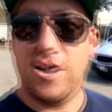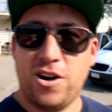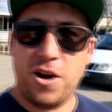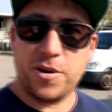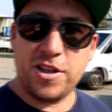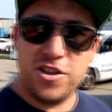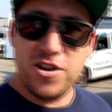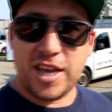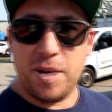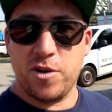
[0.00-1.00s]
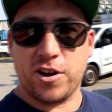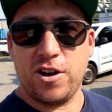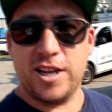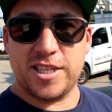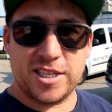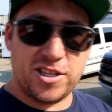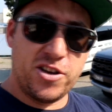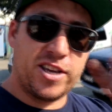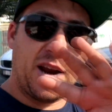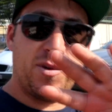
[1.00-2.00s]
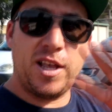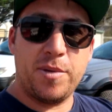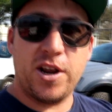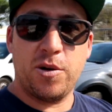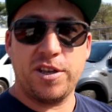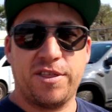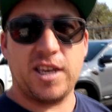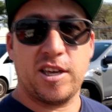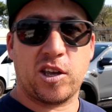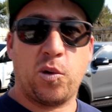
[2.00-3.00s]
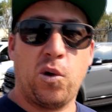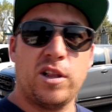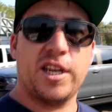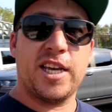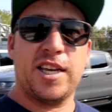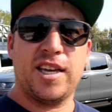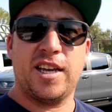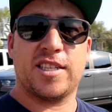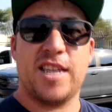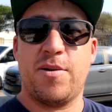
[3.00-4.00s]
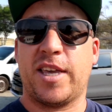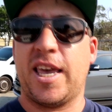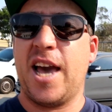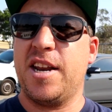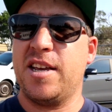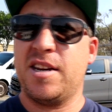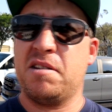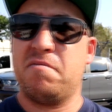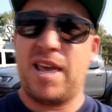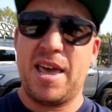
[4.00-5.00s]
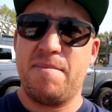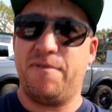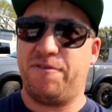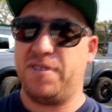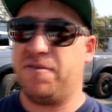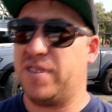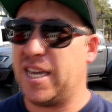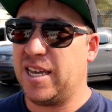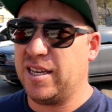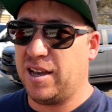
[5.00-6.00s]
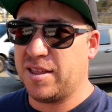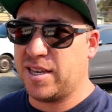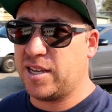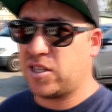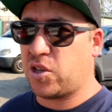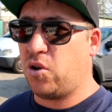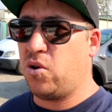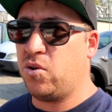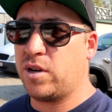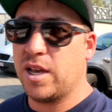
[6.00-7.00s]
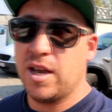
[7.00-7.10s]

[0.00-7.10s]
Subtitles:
Alright, we've got a new camera, guys. This is a new camera. Let me know what you think of the quality. It's now a Canon M50, I think it's called.